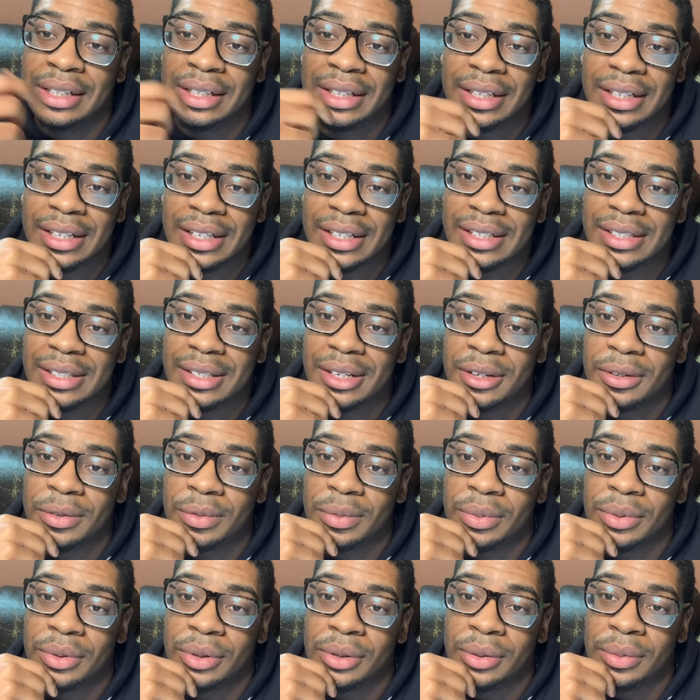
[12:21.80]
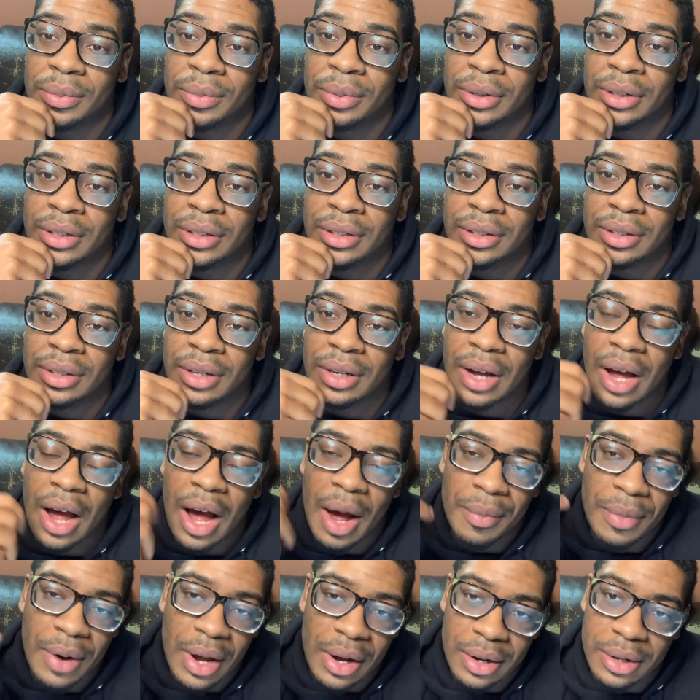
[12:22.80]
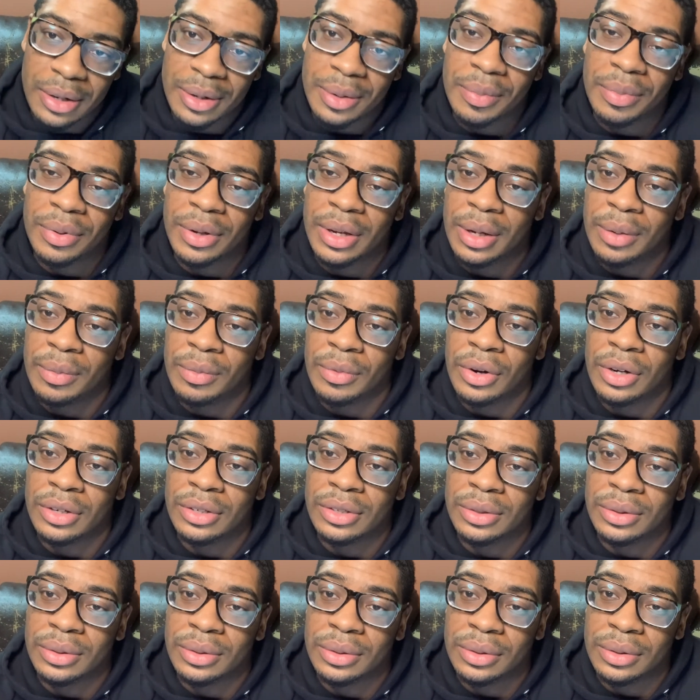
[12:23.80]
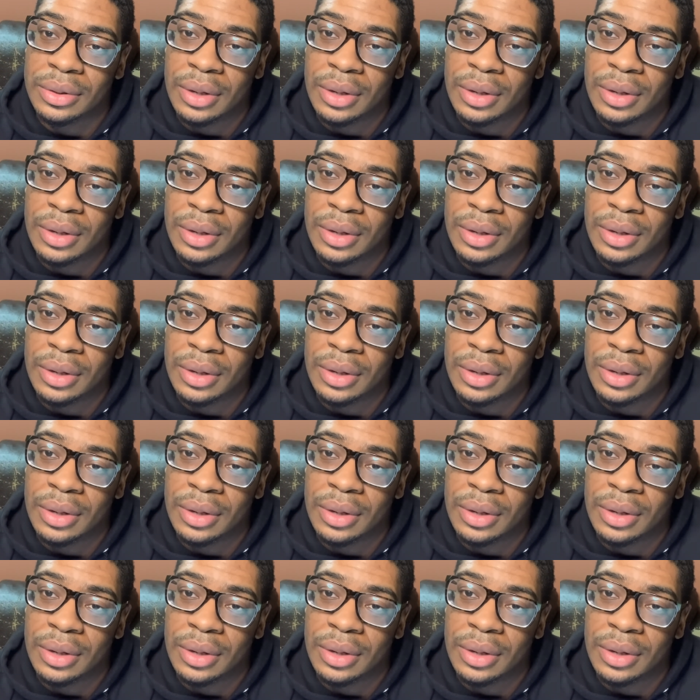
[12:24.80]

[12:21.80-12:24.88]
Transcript: It's tough, bro. But I'm not going to blame Russell.